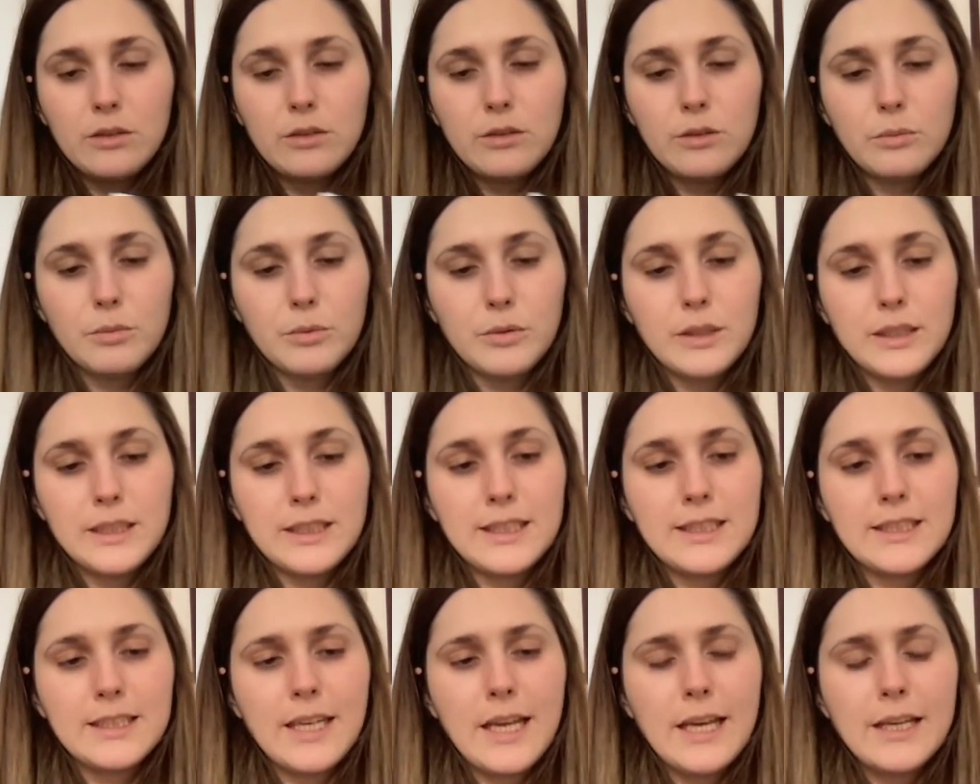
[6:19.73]

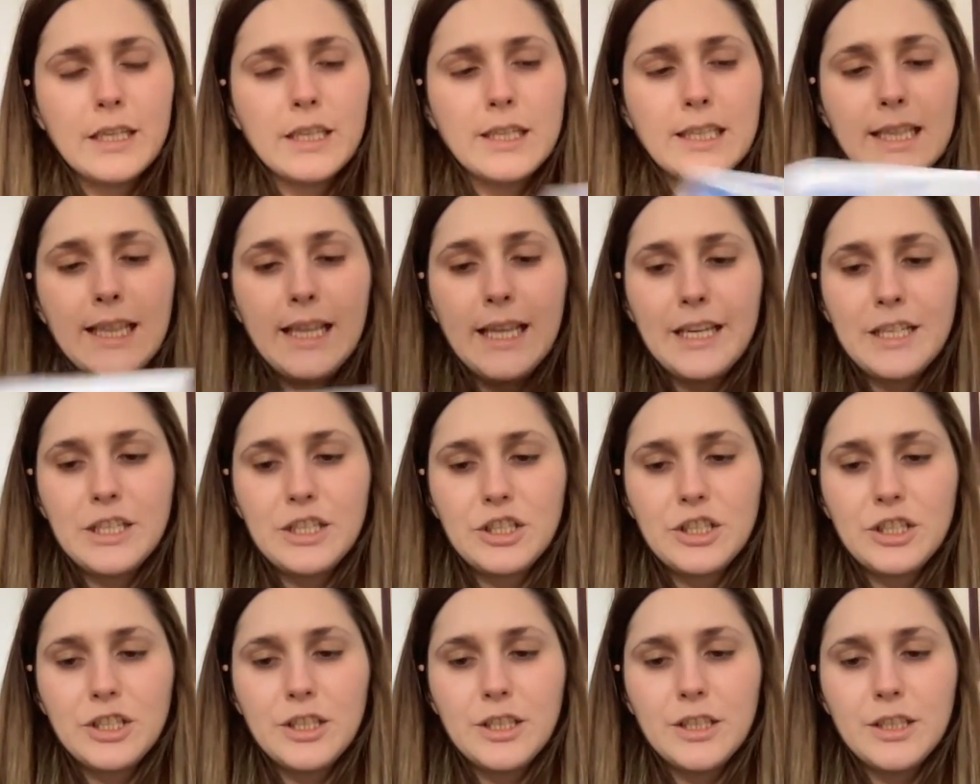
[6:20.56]
It's like a
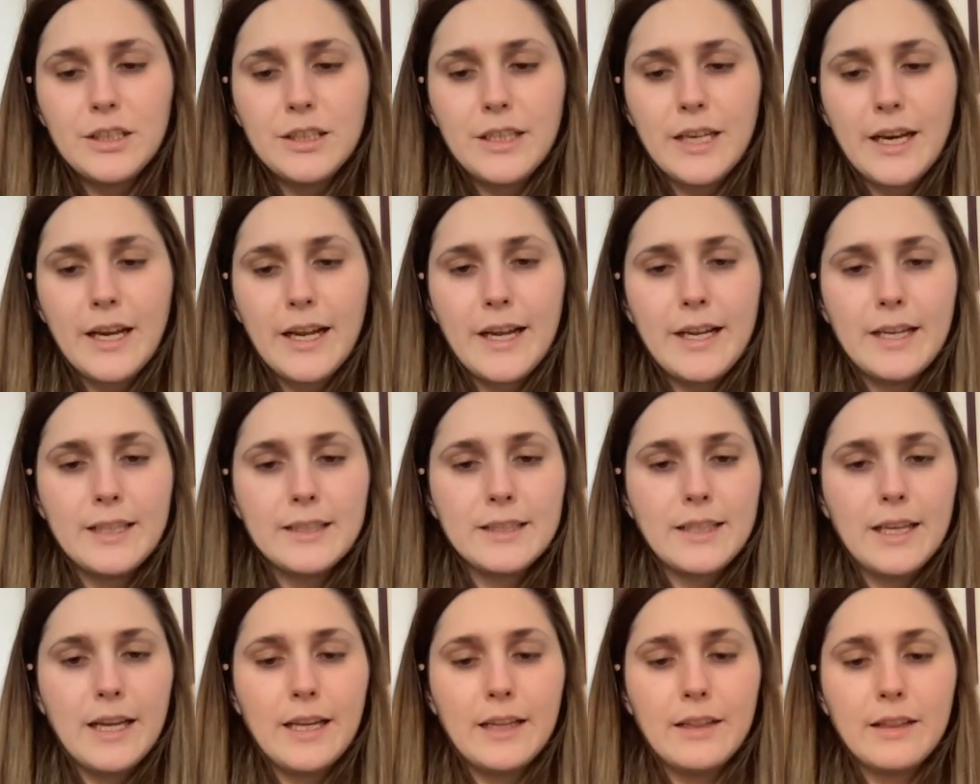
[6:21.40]
collection that has
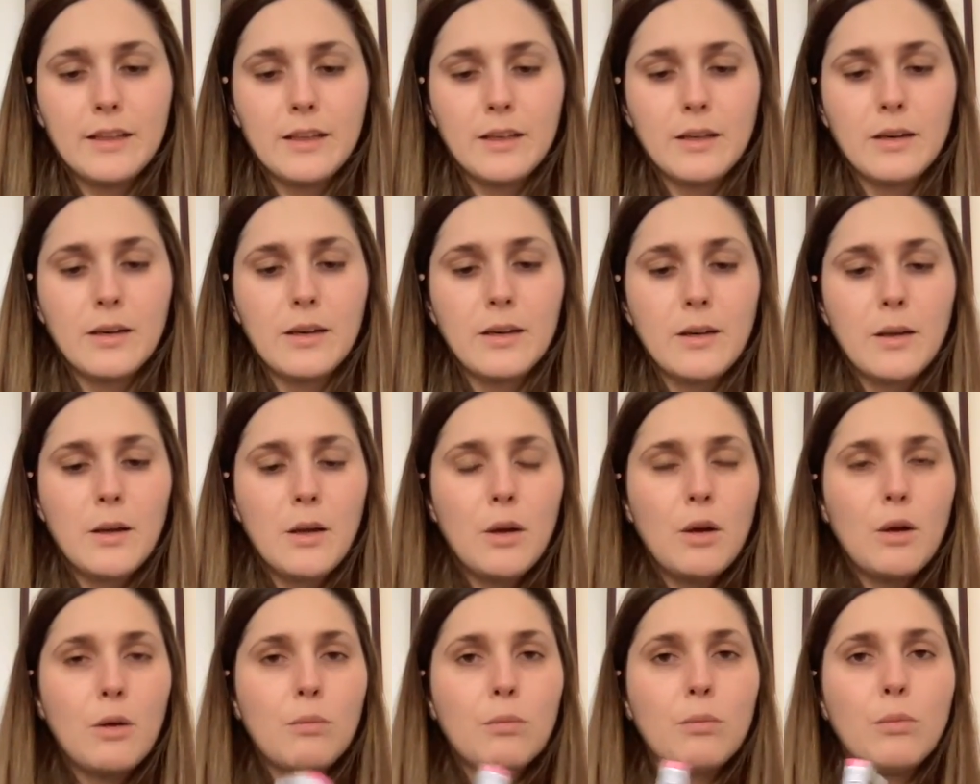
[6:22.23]
like the
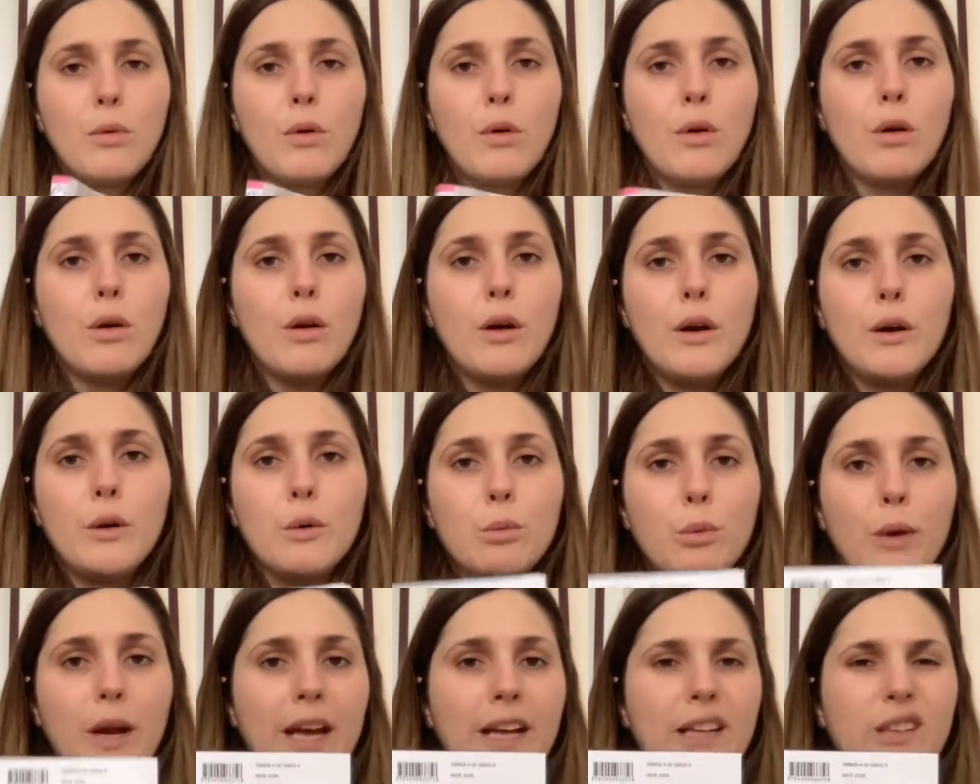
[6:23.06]
more
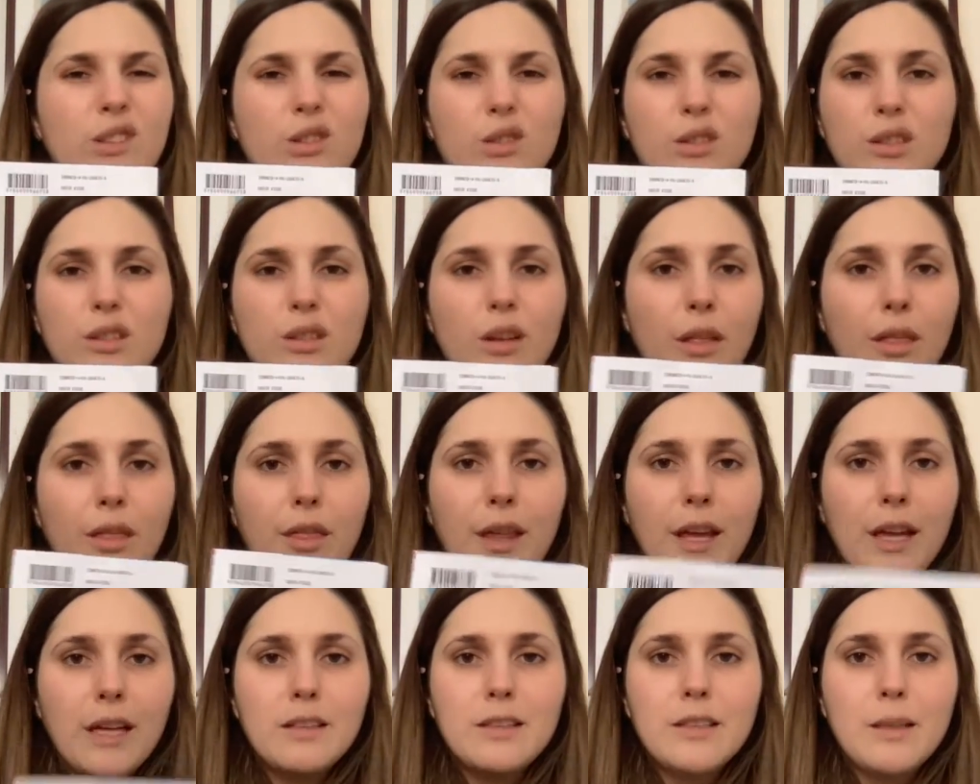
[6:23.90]
read or
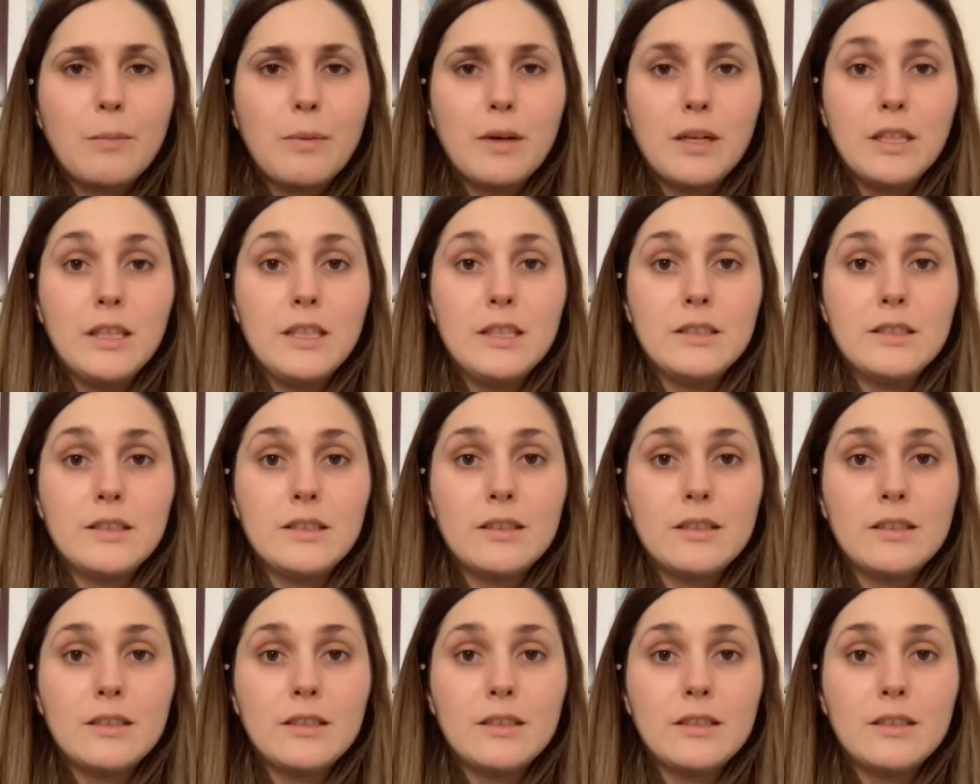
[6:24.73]
something Doraemon